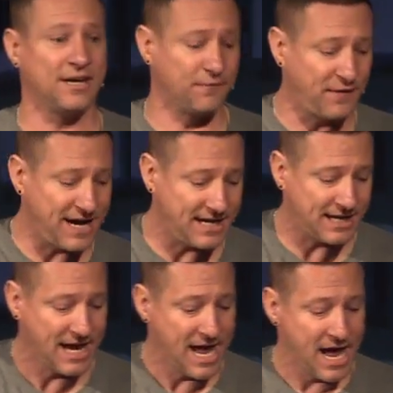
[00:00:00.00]
and
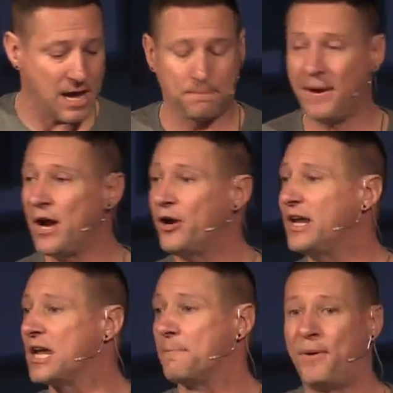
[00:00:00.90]
evading and
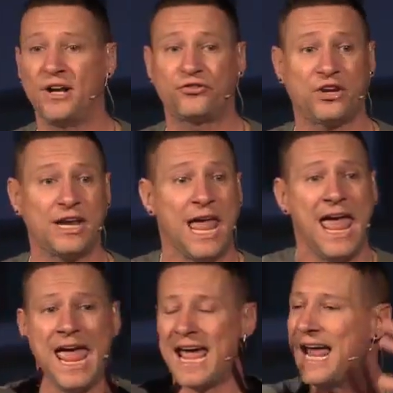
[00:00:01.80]
parrying and punching.
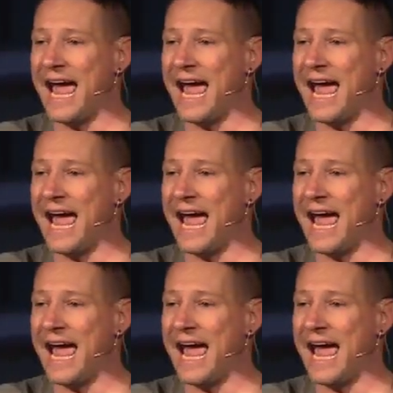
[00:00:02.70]
And I